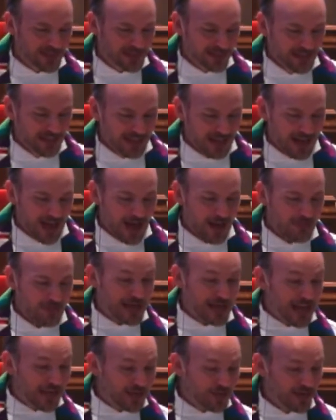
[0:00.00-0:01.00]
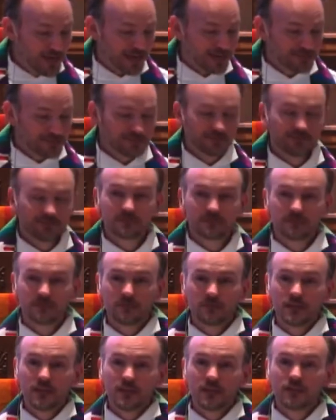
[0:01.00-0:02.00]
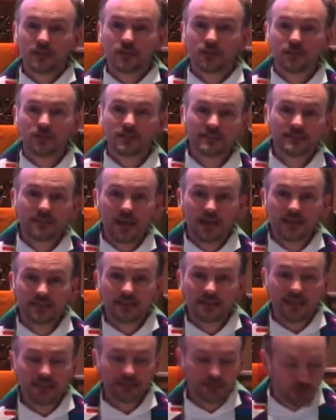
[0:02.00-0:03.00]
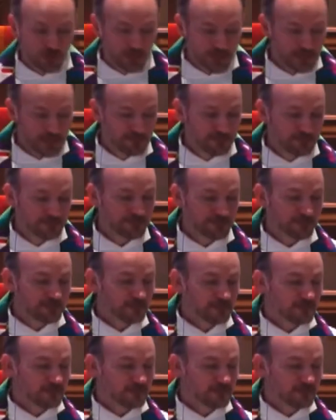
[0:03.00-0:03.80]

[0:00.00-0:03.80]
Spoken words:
But anyway, Chris got his ice cream.